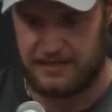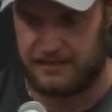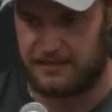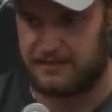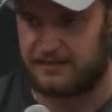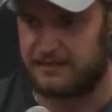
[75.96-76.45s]

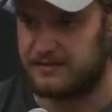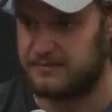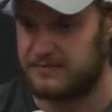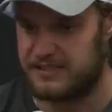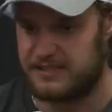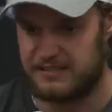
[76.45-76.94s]
another
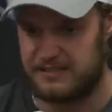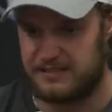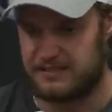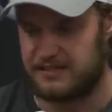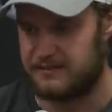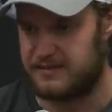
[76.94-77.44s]
big
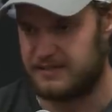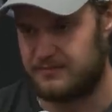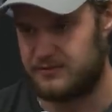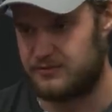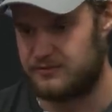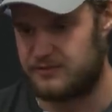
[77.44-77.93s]
series coming
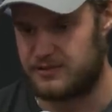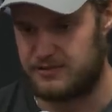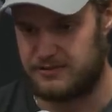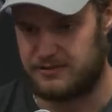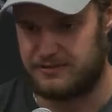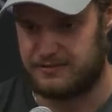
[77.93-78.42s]
up soon,
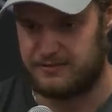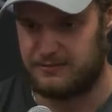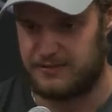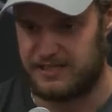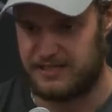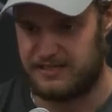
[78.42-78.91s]
so
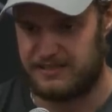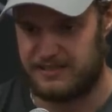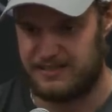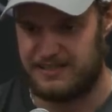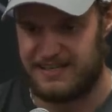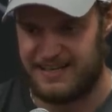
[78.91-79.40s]
we can't
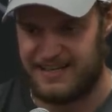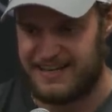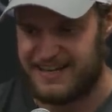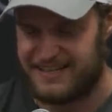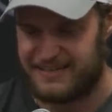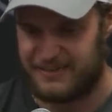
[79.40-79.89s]
get
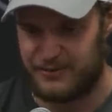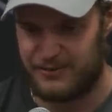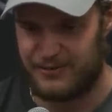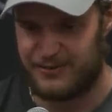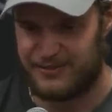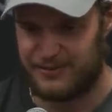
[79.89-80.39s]

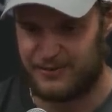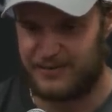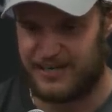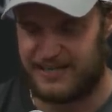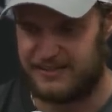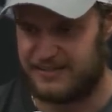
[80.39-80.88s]
too
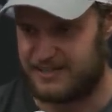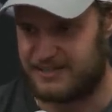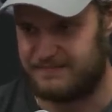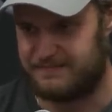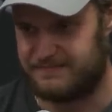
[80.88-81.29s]
high on this.